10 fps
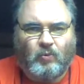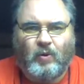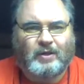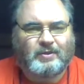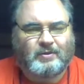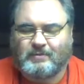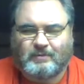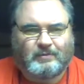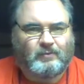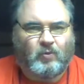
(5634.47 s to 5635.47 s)

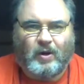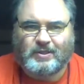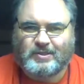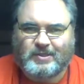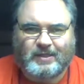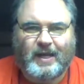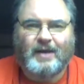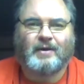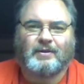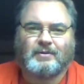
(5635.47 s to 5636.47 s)
what's the
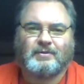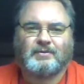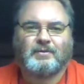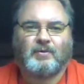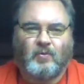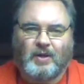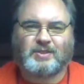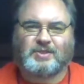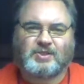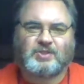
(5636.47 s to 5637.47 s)
deal?
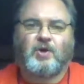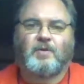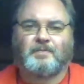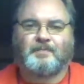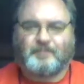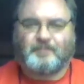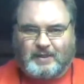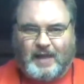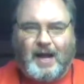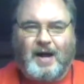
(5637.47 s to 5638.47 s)
What's the scoop?
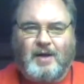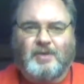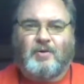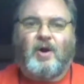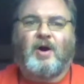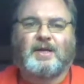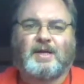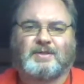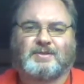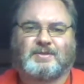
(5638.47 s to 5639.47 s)
Tell your
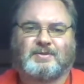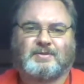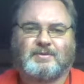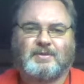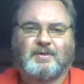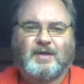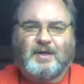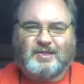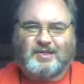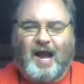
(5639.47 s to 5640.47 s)
audience.
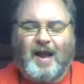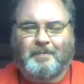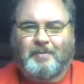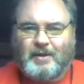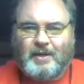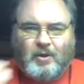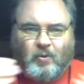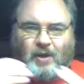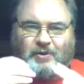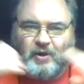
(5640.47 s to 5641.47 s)
Stop
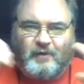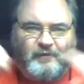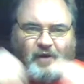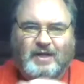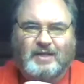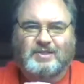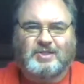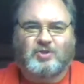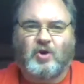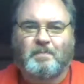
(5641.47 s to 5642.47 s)
with your fucking
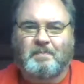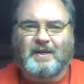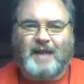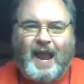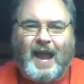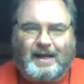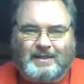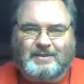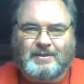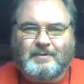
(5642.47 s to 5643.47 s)
stupid
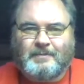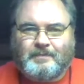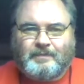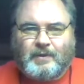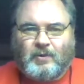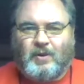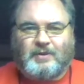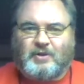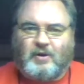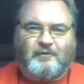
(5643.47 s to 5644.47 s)
act.
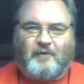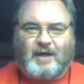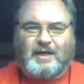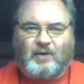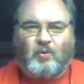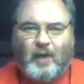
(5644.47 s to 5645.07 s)
With your fucking